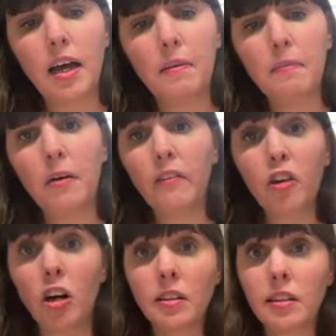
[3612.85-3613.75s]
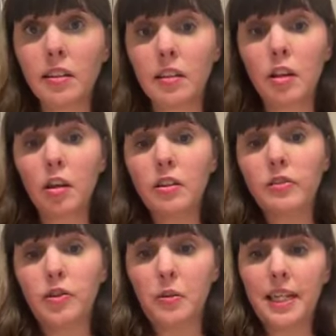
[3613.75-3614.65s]
I've got
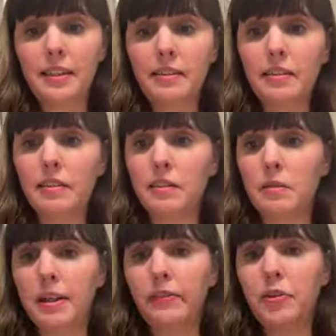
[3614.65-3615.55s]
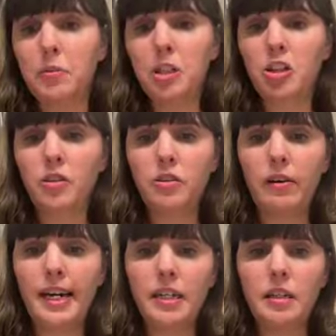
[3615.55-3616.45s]
lots of doilies still left, which
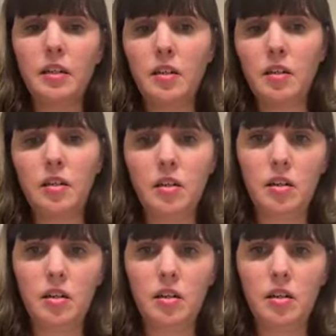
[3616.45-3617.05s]
is great.